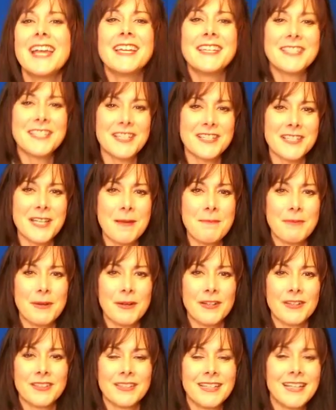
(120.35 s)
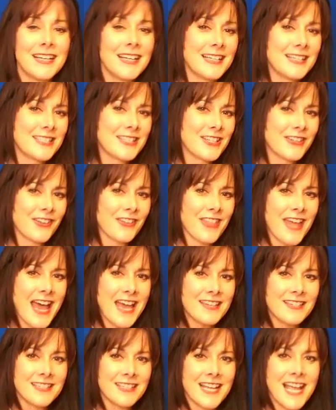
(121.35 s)
in December. Until
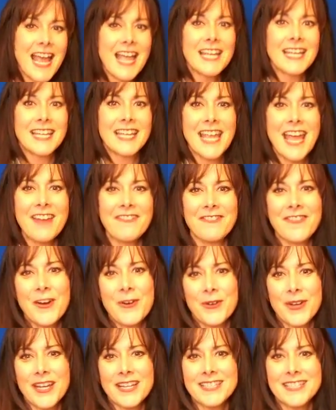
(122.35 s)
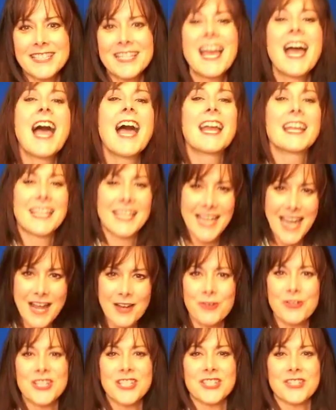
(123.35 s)
then, Get focused,
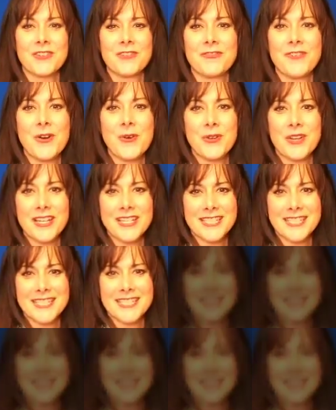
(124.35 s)
get crystal focused.